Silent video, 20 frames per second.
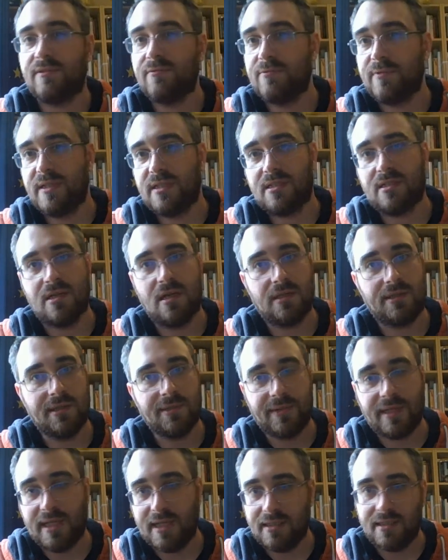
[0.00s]
If we start
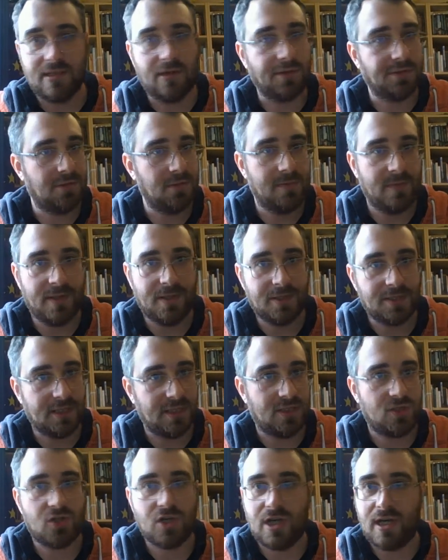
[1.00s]
looking at the Ottomans,
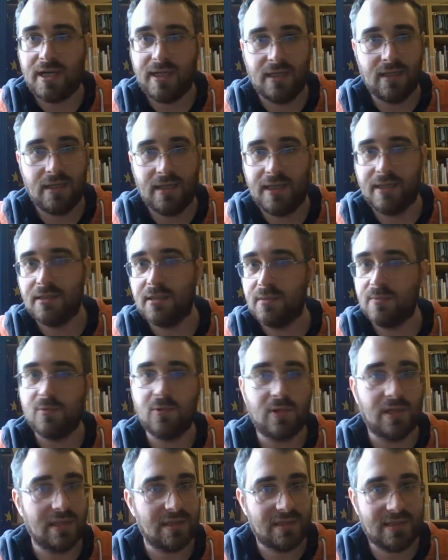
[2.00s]
at China and at
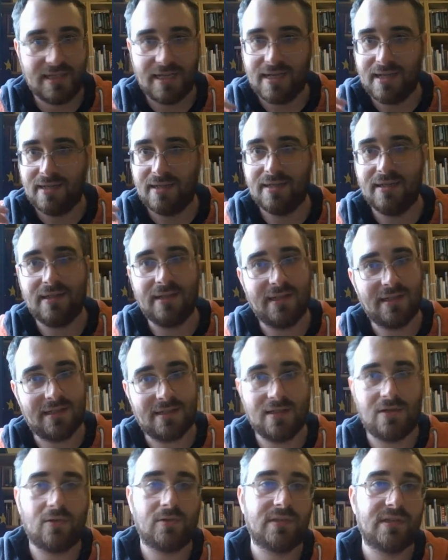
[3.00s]
Mughals, then
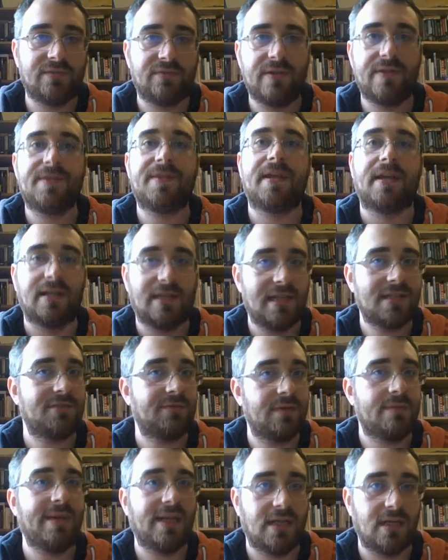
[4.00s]
it's a whole different thing.
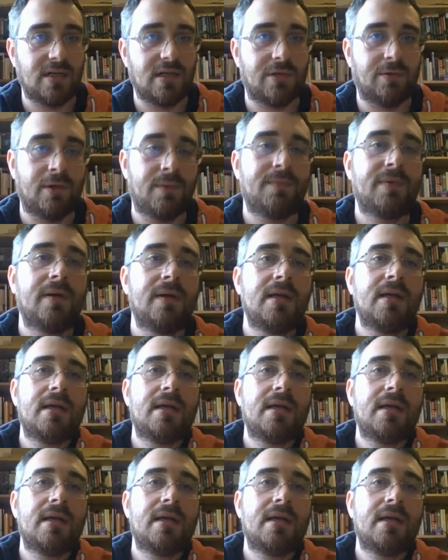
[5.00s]
Let's remain in Europe.